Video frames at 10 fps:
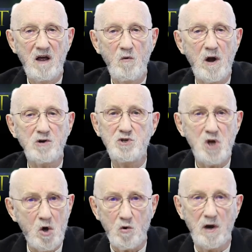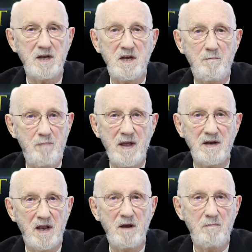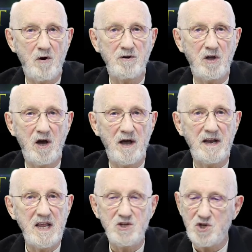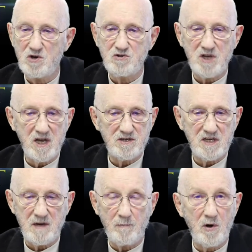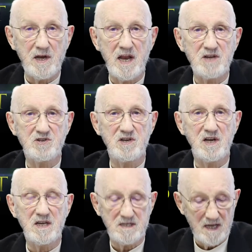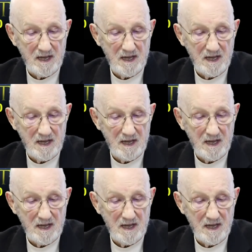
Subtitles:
we are totally dependent upon God. He chose us. He predestined us.